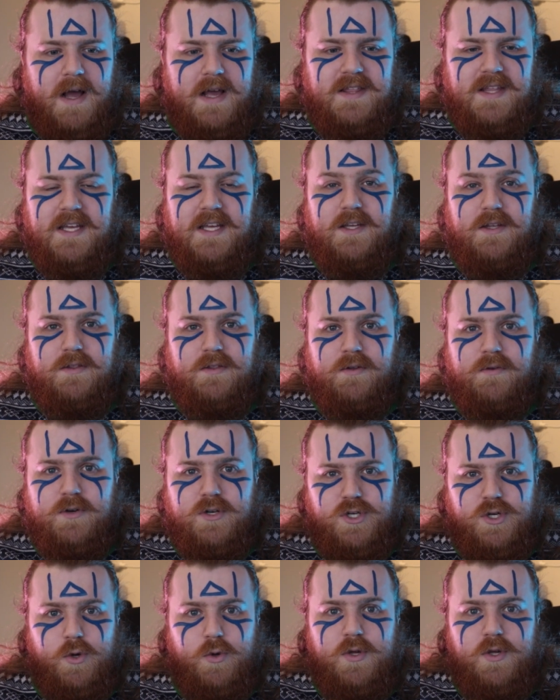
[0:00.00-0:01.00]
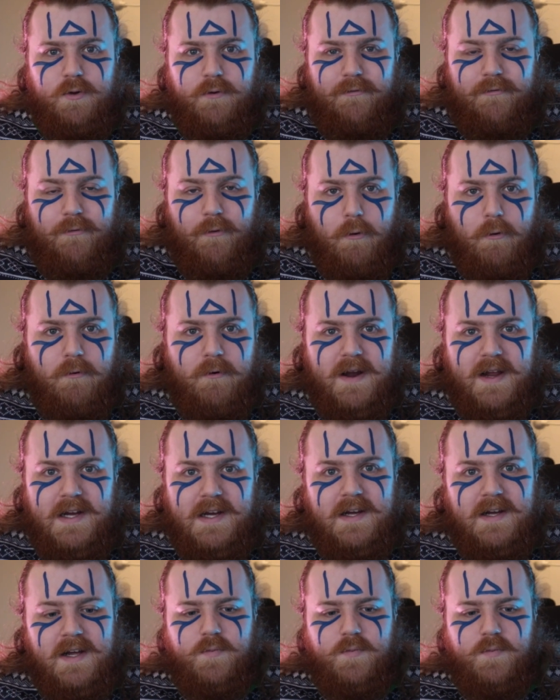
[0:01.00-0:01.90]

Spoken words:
I think, the show Euphoria,